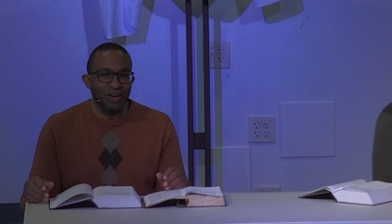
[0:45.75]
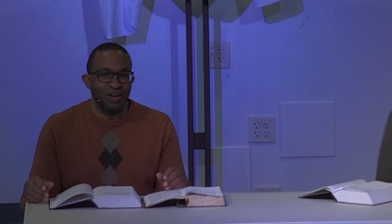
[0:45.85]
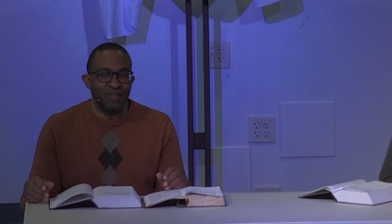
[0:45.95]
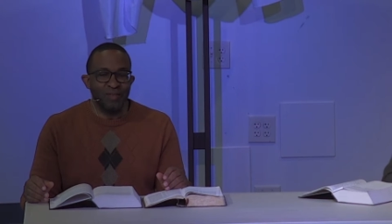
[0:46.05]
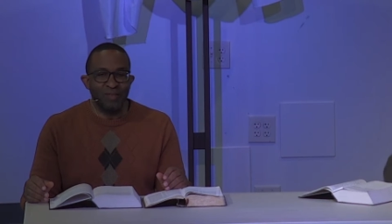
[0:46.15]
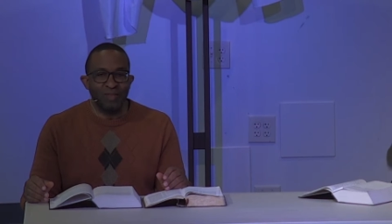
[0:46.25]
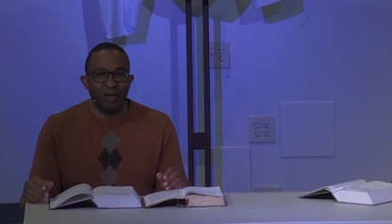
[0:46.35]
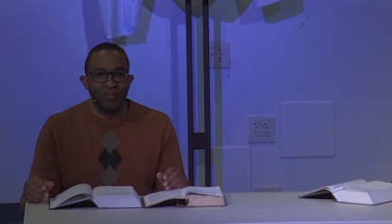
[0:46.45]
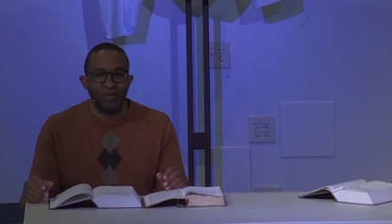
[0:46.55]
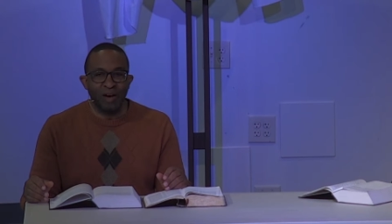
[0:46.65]

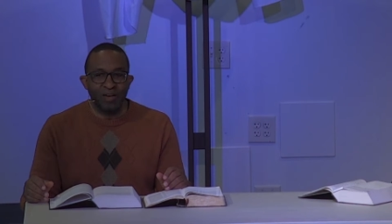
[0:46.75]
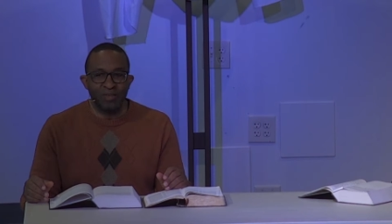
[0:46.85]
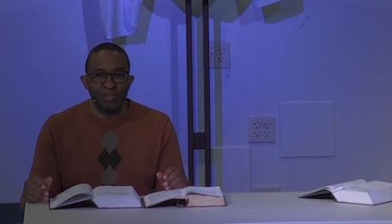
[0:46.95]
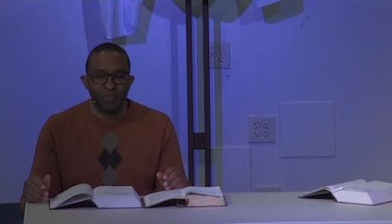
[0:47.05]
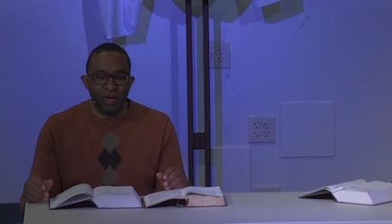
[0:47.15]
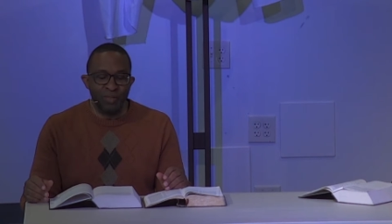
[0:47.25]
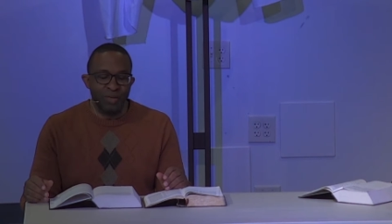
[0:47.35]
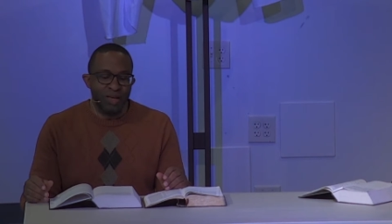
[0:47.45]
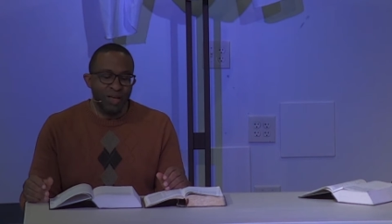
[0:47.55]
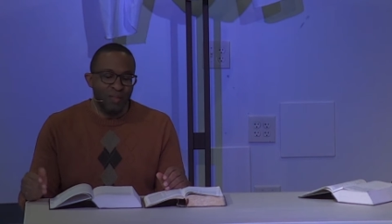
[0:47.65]
of our stream.